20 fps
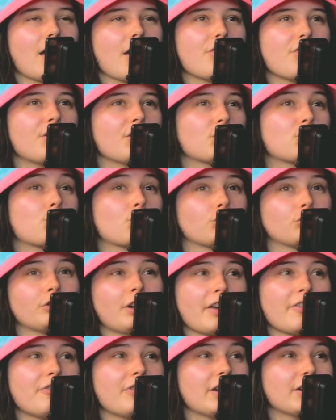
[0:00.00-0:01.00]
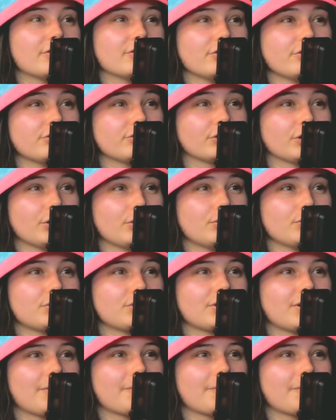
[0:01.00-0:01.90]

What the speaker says: the griffin fruit.